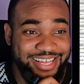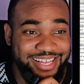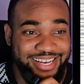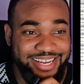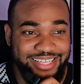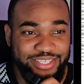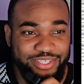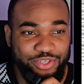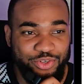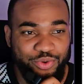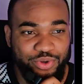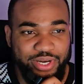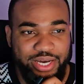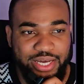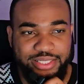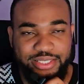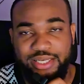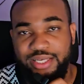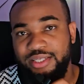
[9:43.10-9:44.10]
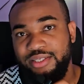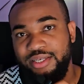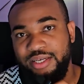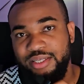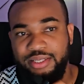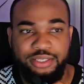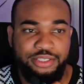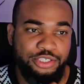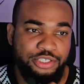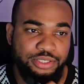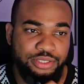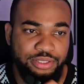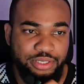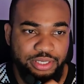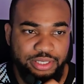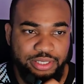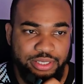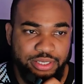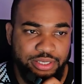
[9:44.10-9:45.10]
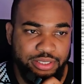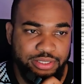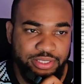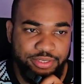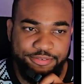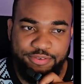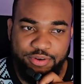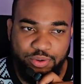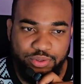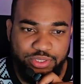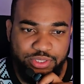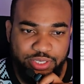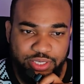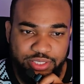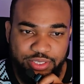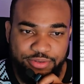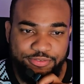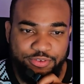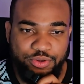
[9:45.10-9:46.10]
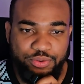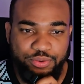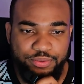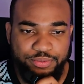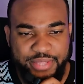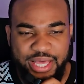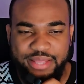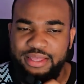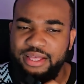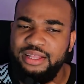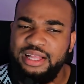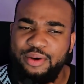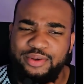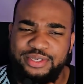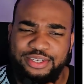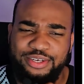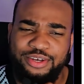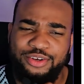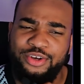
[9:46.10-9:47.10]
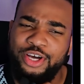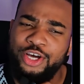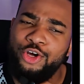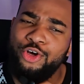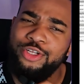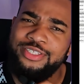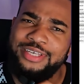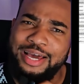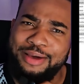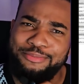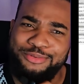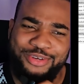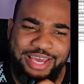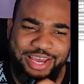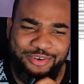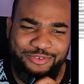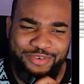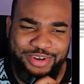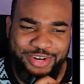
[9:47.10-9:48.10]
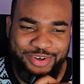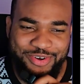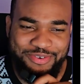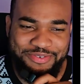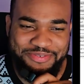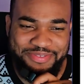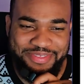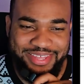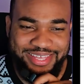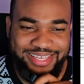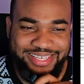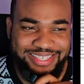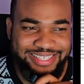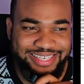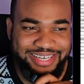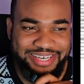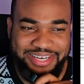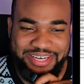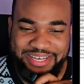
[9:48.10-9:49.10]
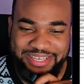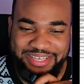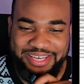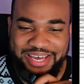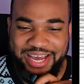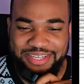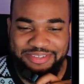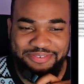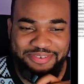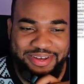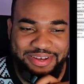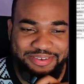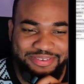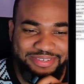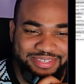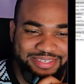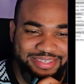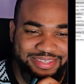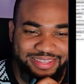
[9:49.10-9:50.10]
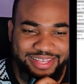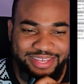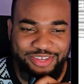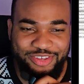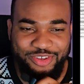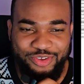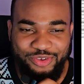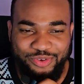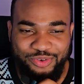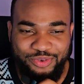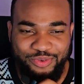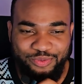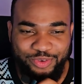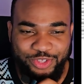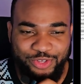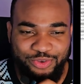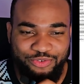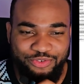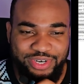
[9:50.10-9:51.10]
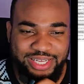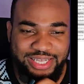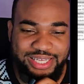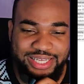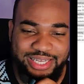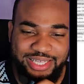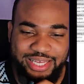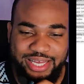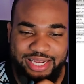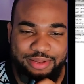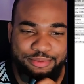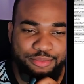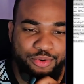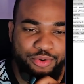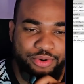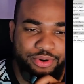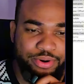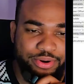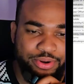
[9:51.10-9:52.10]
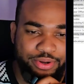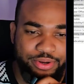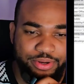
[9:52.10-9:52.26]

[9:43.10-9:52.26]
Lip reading: Let's look at it in the default 3D view. I think now is a good time to get rid of this CAD files. Thank you. We don't really need it anymore.